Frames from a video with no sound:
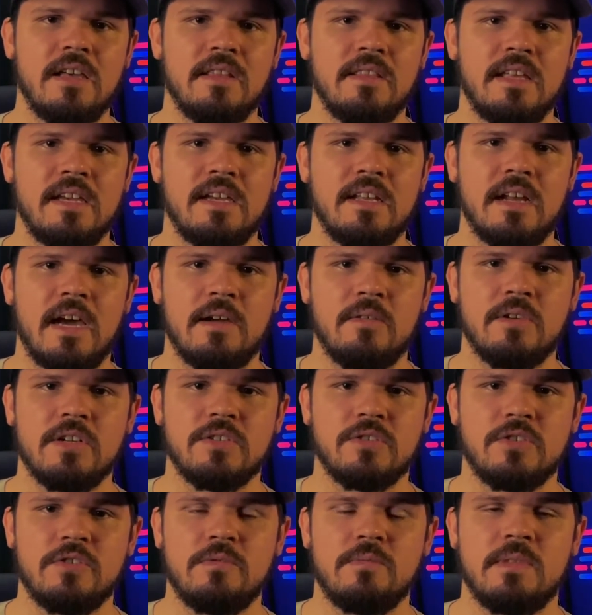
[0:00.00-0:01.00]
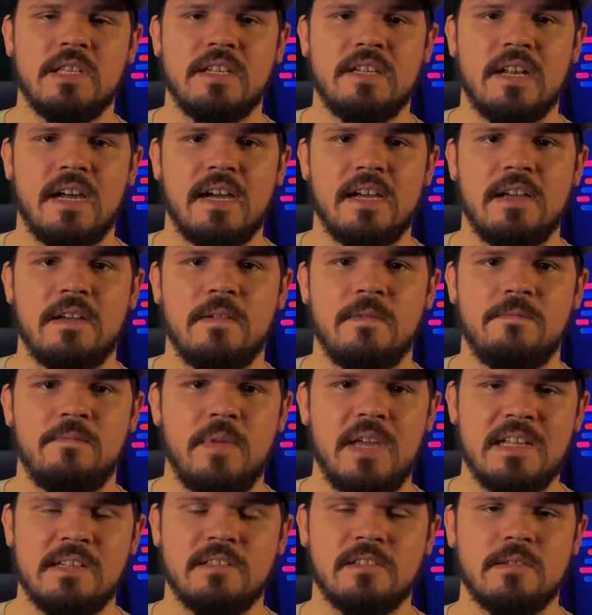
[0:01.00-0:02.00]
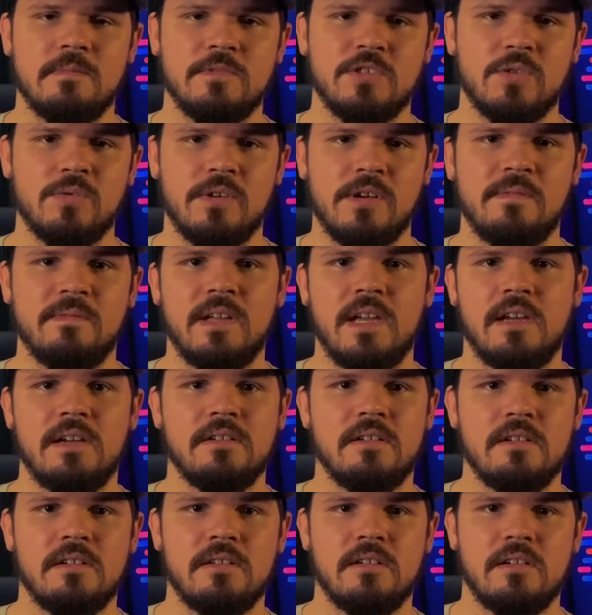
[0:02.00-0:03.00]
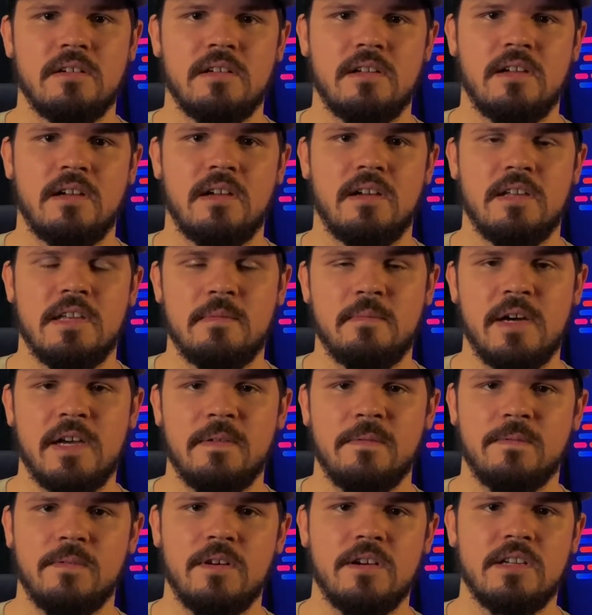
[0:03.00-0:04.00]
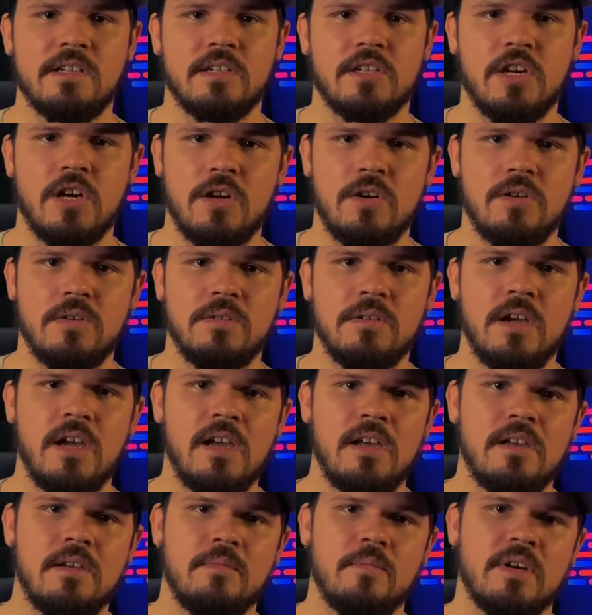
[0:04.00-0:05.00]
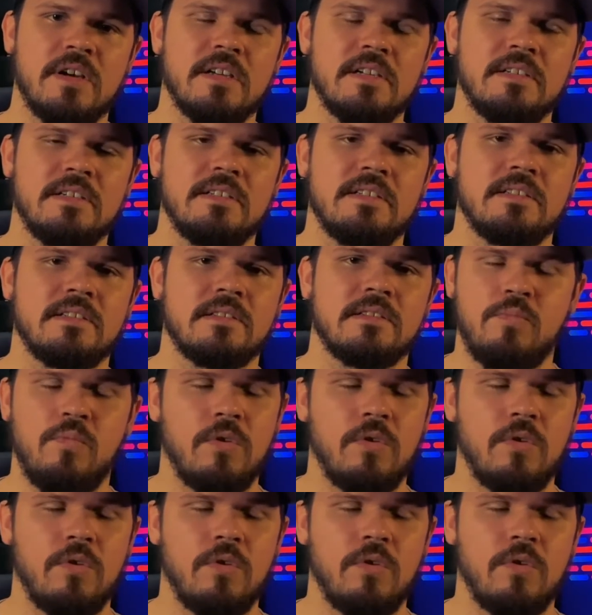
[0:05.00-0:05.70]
then I would assume that I have made some sort of error in my front-end code because,